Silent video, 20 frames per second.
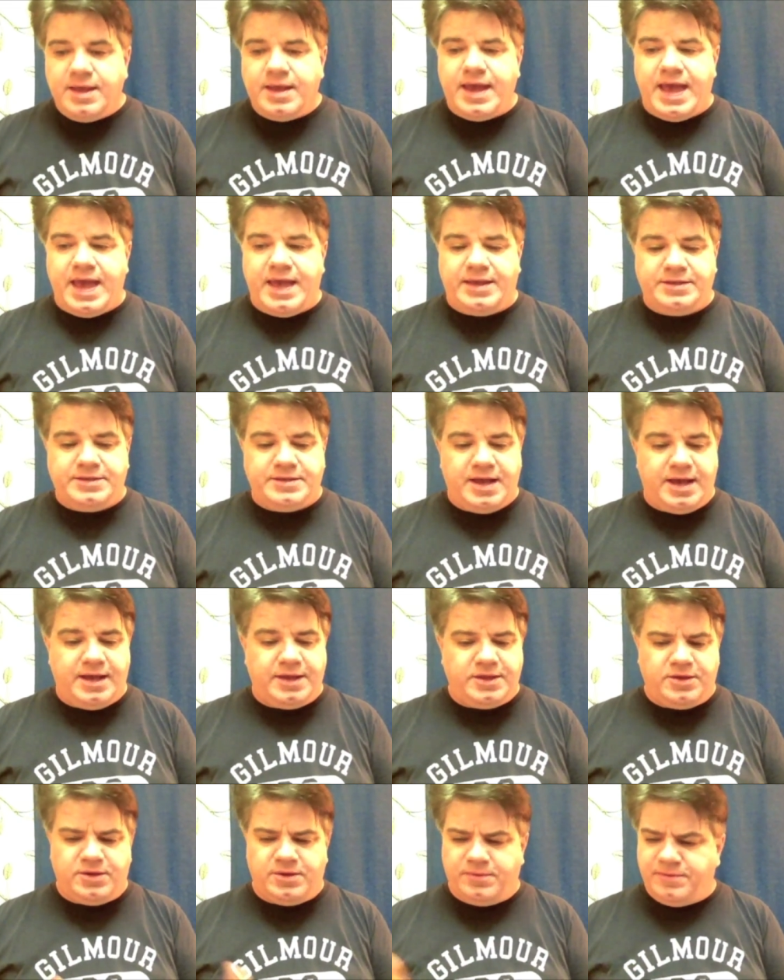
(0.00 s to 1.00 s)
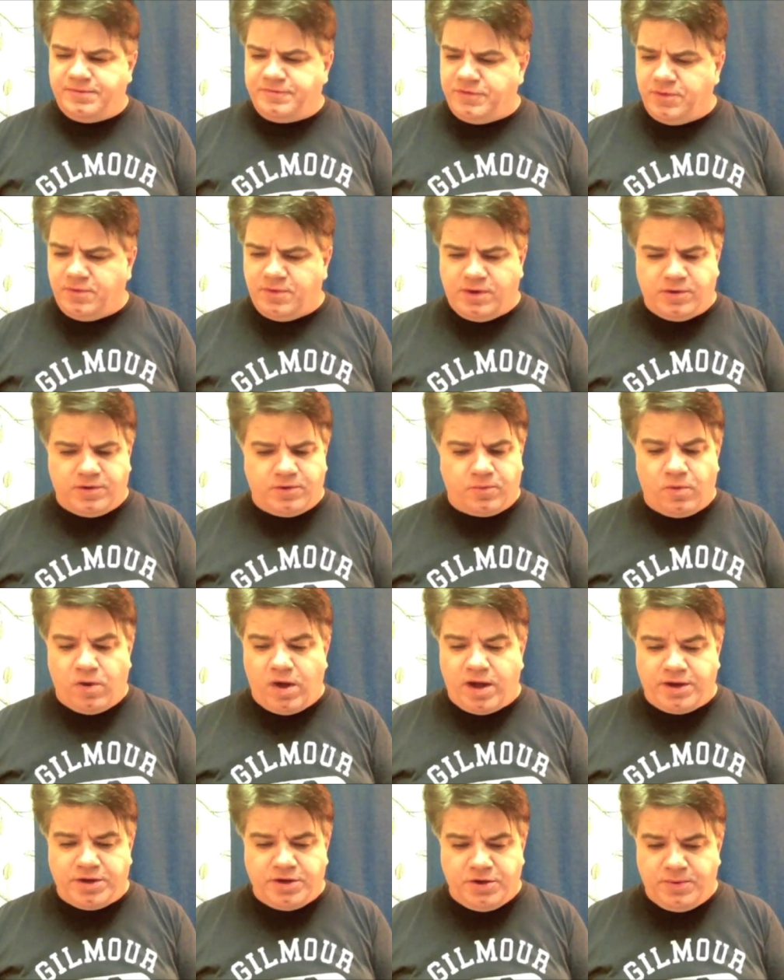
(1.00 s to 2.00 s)
and uh, you know if you own a
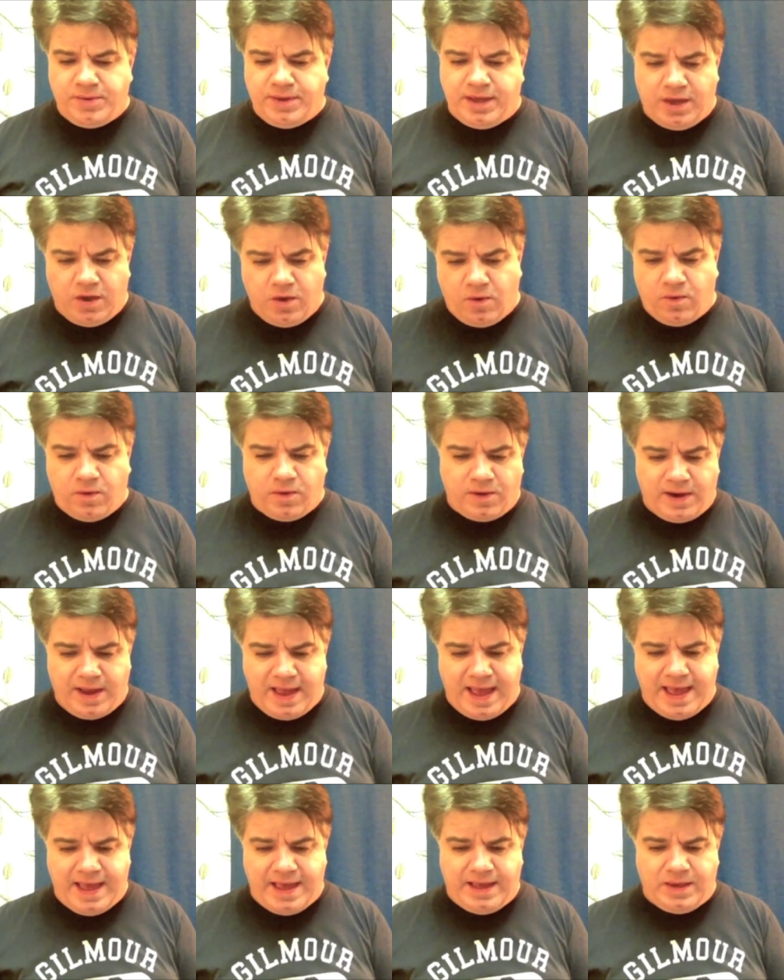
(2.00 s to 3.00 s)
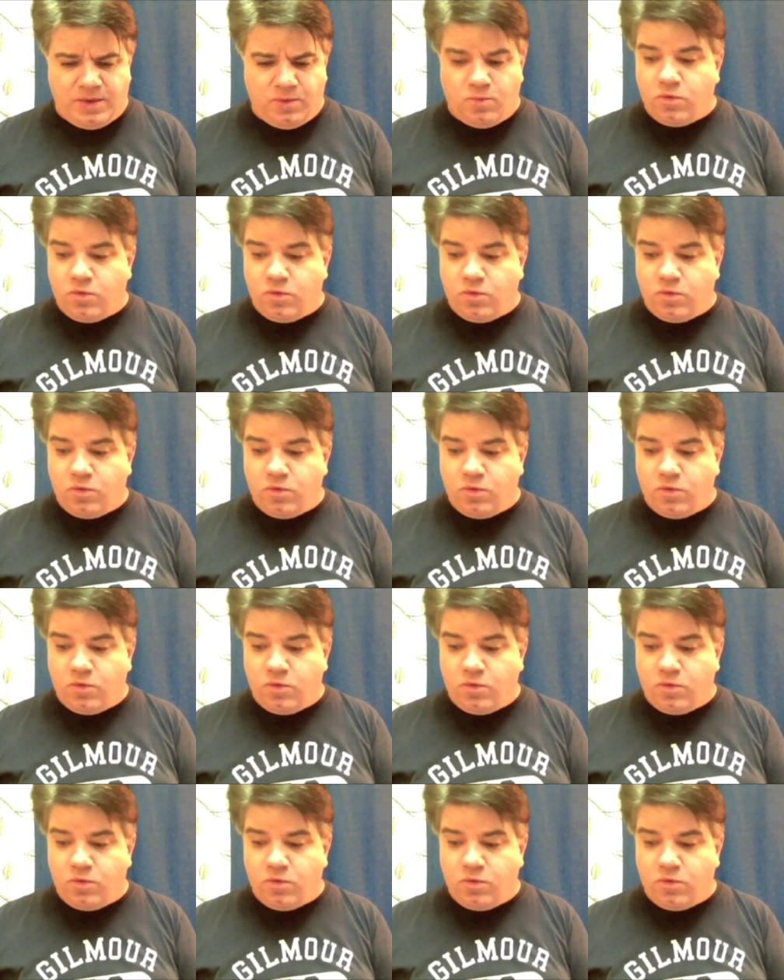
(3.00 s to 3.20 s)
Ron Ewing or a